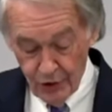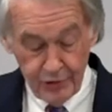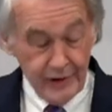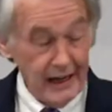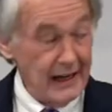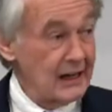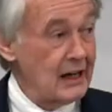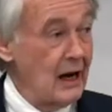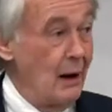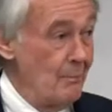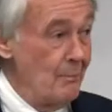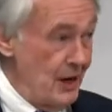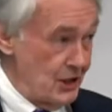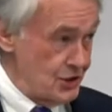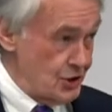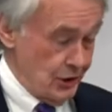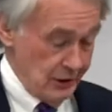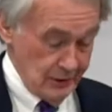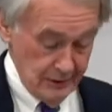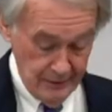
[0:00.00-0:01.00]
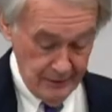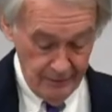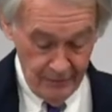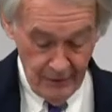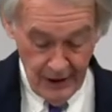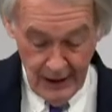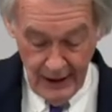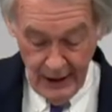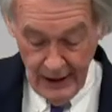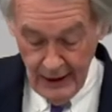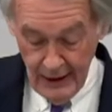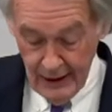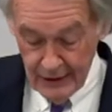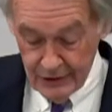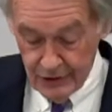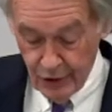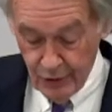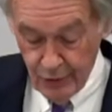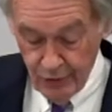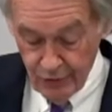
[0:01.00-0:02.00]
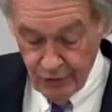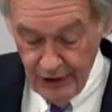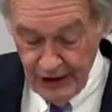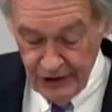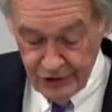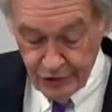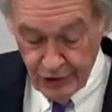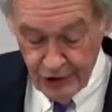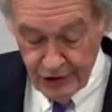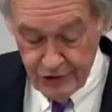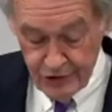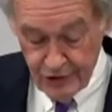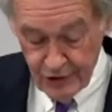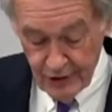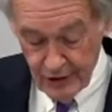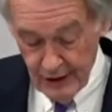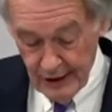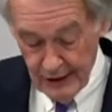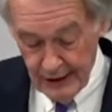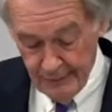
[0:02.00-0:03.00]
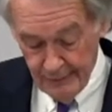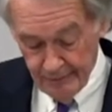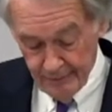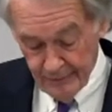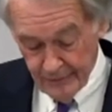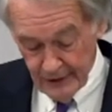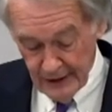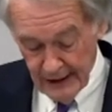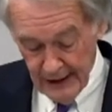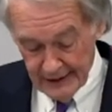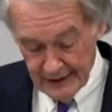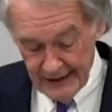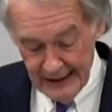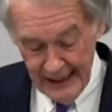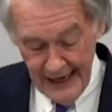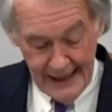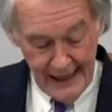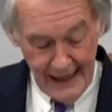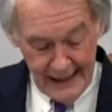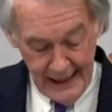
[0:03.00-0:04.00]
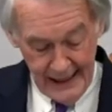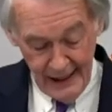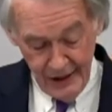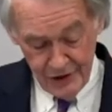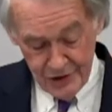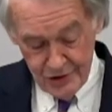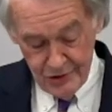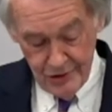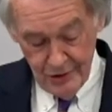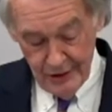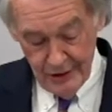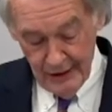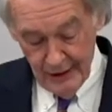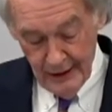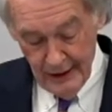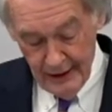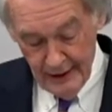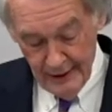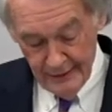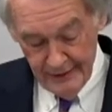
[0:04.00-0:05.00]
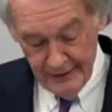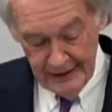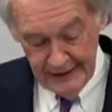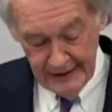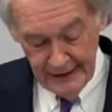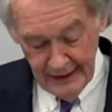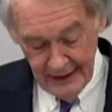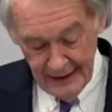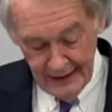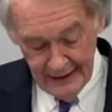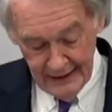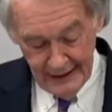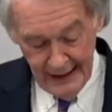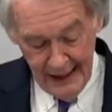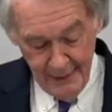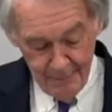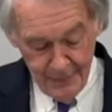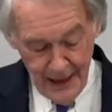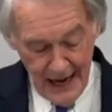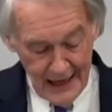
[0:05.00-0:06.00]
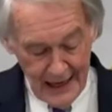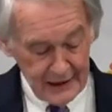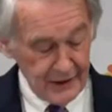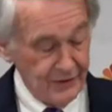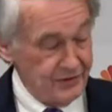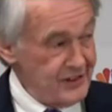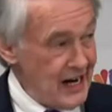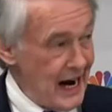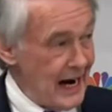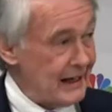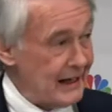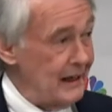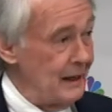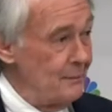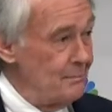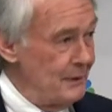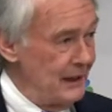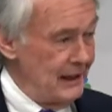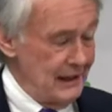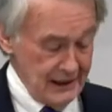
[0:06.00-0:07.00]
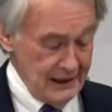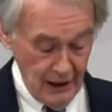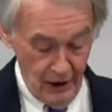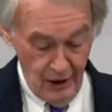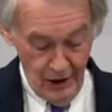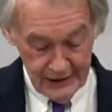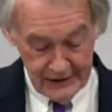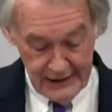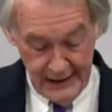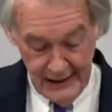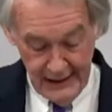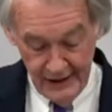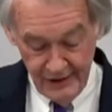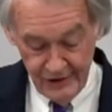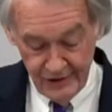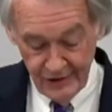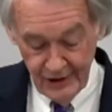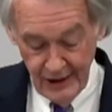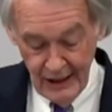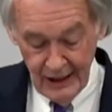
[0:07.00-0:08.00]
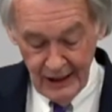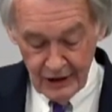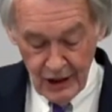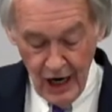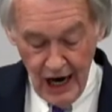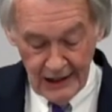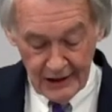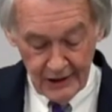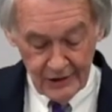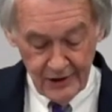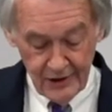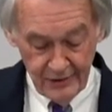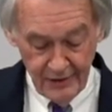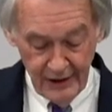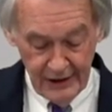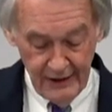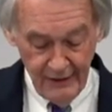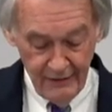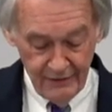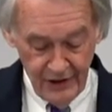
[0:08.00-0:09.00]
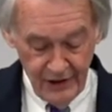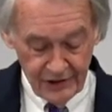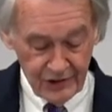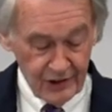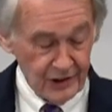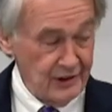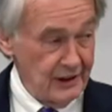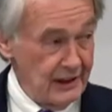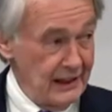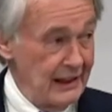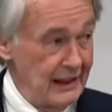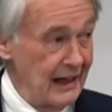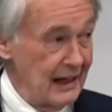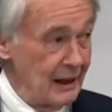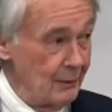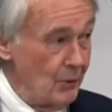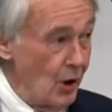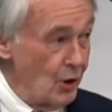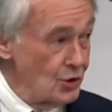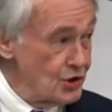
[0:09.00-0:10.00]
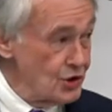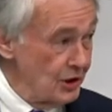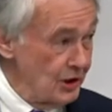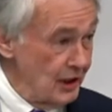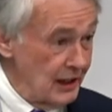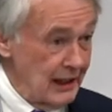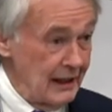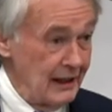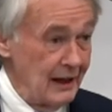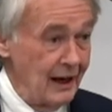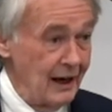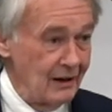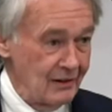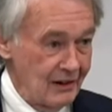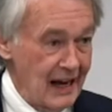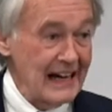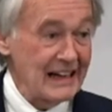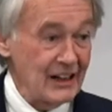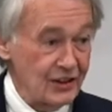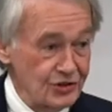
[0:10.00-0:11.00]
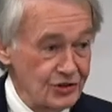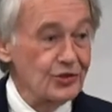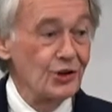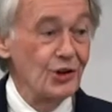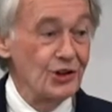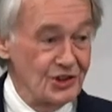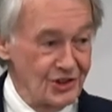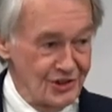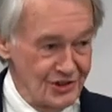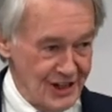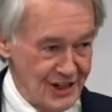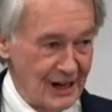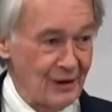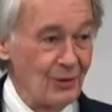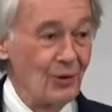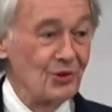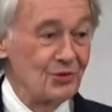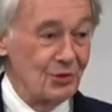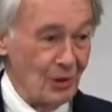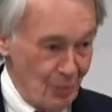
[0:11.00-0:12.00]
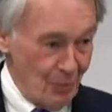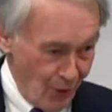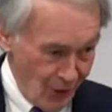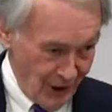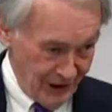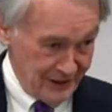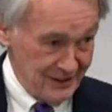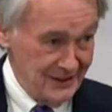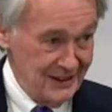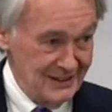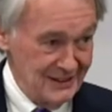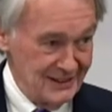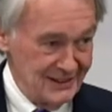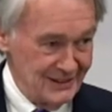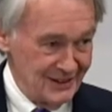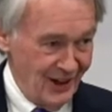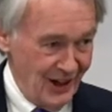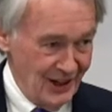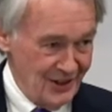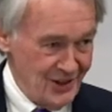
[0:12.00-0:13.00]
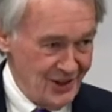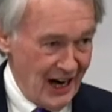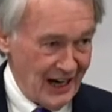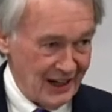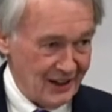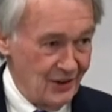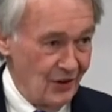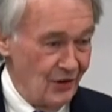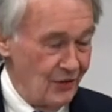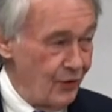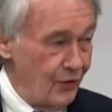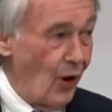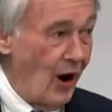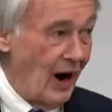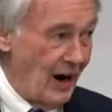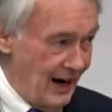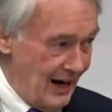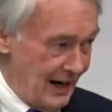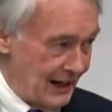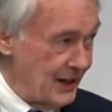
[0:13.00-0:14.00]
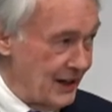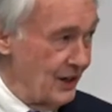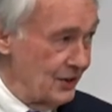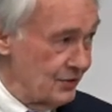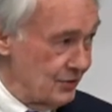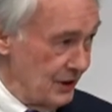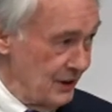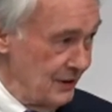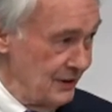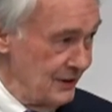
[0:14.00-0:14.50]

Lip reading: create a commission to research at the NIH the impact of tech and media on kids cognitively, physically, and emotionally, like a Surgeon General's report on tech for our country.